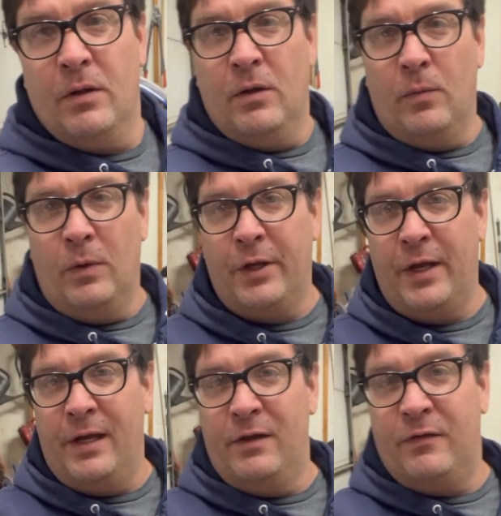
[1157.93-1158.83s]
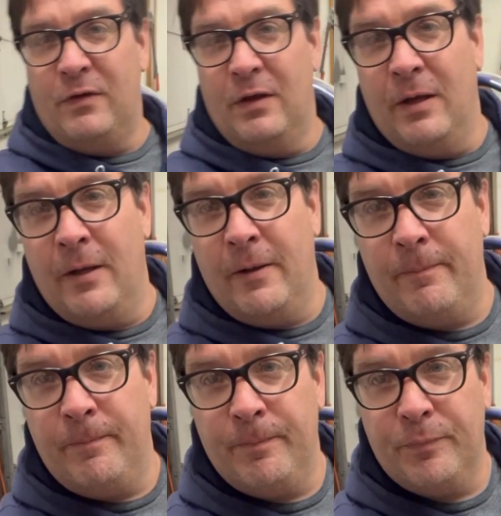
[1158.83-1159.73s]
Well, guys,
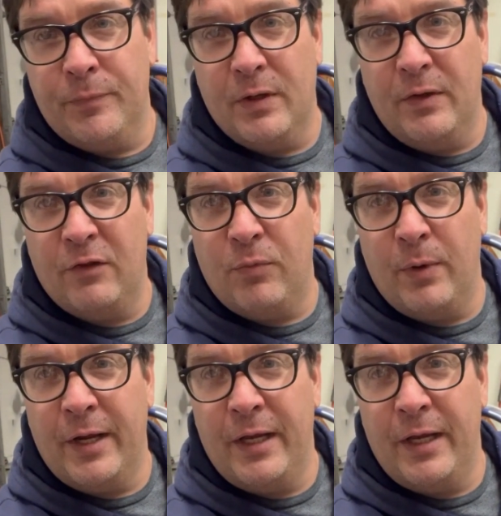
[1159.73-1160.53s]
that's what I